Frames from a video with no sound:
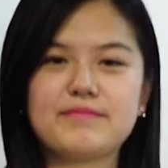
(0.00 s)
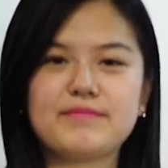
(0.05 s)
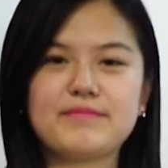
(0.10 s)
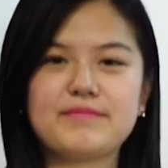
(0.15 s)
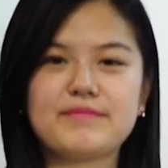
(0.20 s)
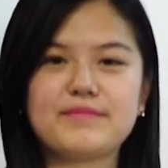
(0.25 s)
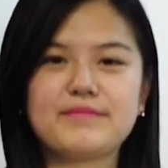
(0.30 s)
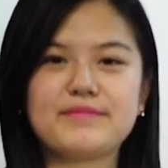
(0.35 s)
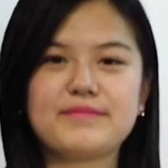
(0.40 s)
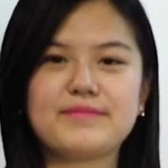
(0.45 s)

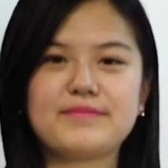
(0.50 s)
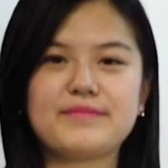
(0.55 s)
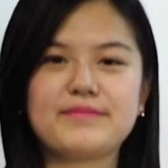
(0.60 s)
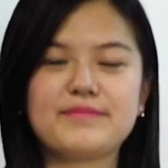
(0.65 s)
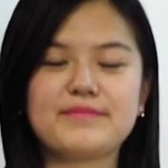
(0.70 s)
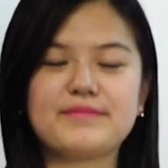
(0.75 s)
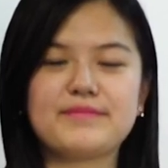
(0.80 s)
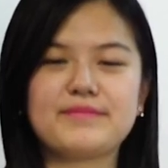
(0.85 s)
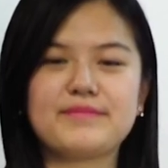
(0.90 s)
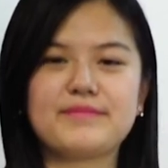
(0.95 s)

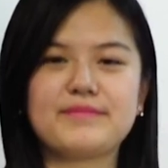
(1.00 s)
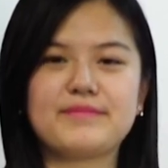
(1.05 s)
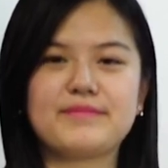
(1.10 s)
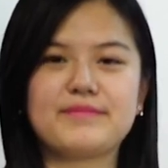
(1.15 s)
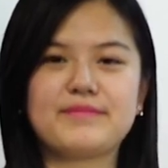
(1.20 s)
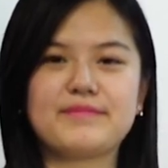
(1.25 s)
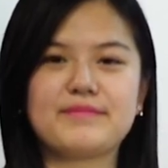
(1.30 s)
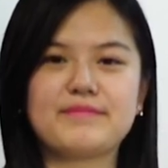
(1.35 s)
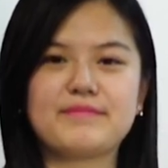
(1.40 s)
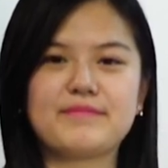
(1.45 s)

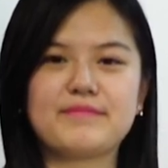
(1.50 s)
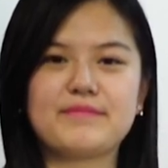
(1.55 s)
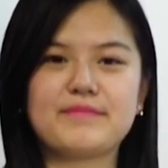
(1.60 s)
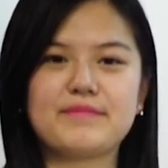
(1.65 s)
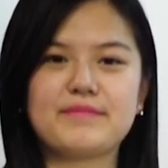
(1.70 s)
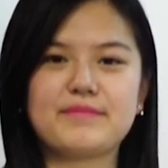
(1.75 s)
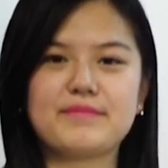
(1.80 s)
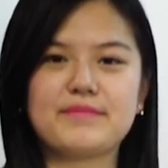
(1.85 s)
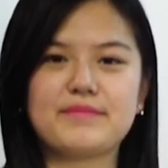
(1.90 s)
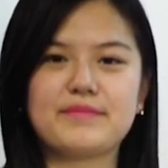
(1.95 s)

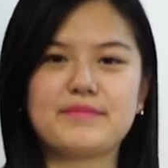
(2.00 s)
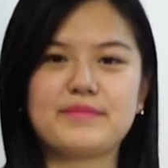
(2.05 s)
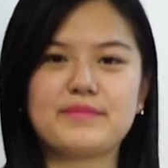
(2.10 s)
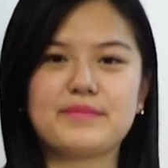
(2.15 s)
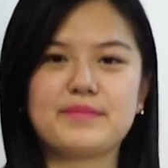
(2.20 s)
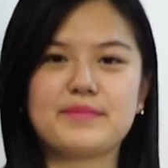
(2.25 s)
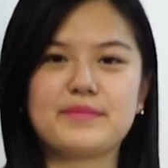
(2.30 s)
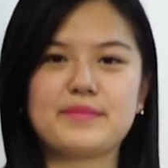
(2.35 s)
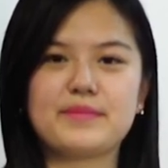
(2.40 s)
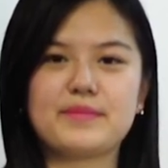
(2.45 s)

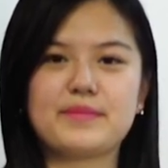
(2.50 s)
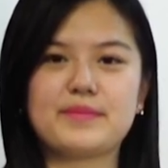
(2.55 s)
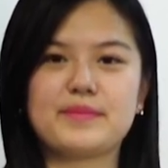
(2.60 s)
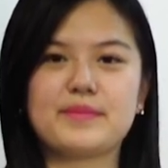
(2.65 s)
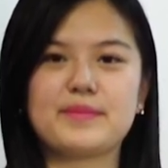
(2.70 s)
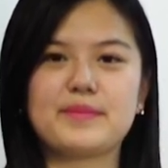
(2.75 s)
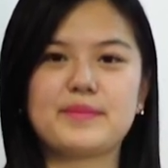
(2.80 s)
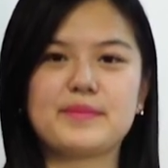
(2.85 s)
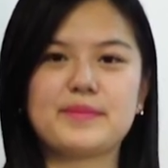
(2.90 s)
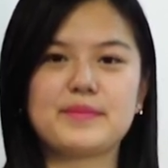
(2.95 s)

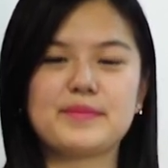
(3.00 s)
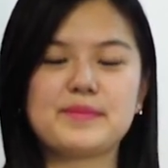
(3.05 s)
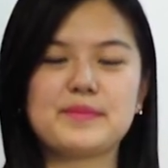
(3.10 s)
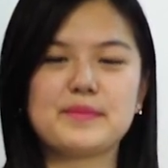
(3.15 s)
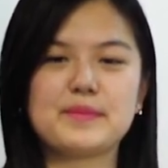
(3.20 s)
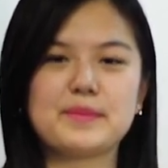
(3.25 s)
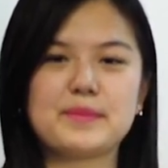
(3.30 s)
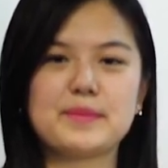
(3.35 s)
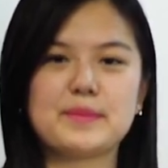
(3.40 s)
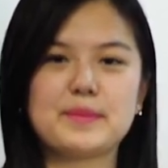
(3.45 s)

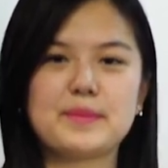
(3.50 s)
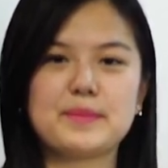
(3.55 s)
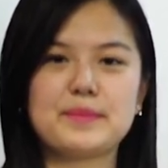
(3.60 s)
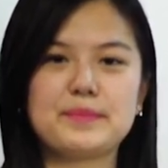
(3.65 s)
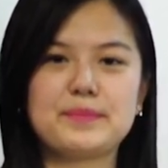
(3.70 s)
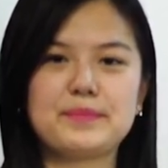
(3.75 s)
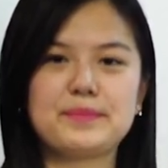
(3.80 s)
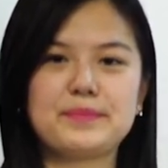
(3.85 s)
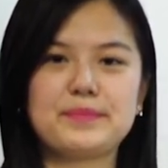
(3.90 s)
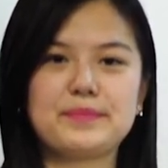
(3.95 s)

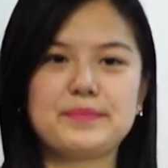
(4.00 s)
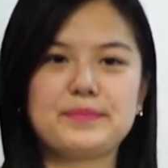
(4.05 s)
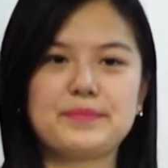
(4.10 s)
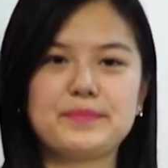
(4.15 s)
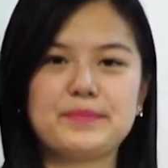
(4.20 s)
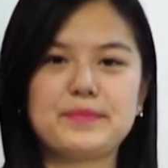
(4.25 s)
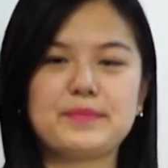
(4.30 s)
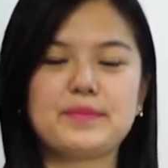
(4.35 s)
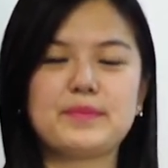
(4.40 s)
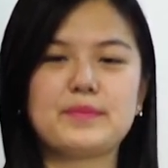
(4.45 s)

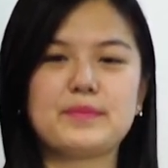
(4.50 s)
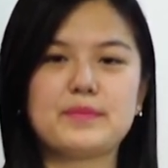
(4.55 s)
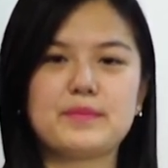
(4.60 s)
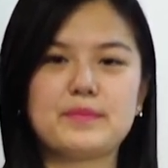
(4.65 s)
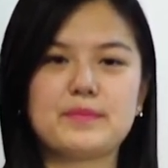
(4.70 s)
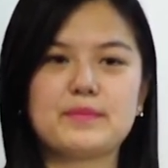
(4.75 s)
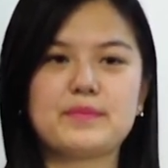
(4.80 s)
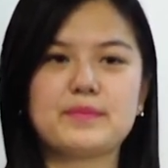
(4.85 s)
This person isn't speaking.